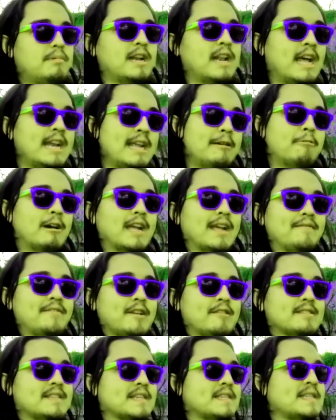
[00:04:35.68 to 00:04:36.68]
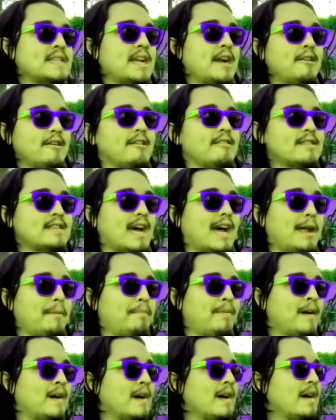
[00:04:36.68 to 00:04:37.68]
But anyway, if there's a
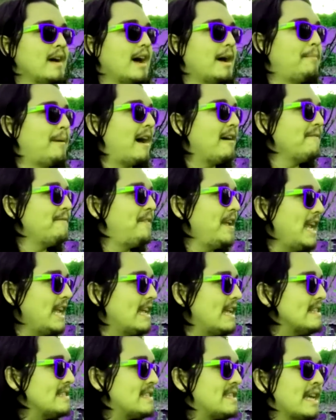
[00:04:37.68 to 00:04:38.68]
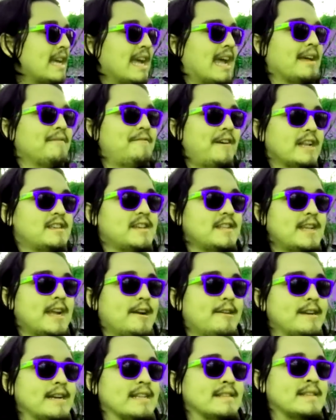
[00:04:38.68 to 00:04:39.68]
stereotype about vegans and
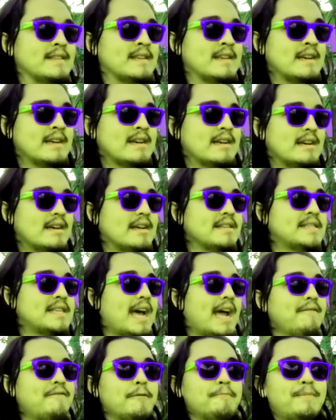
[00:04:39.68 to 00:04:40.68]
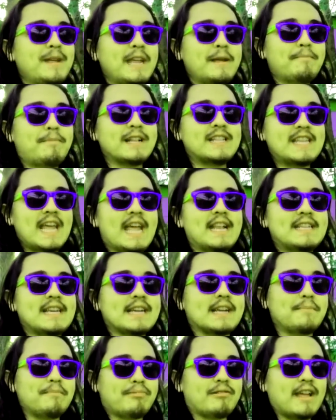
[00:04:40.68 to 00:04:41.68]
vegetarians, aside from being
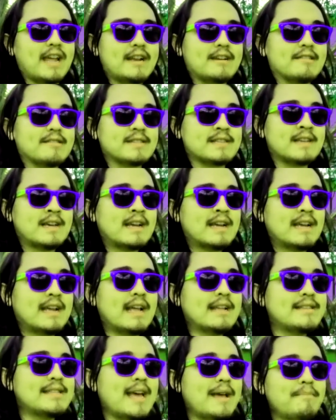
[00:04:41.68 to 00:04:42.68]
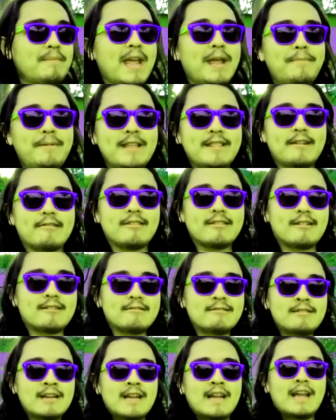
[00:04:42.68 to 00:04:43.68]
pedantic complainers, it's that maybe they're a
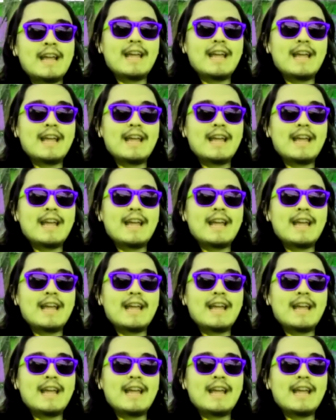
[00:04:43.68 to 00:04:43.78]
little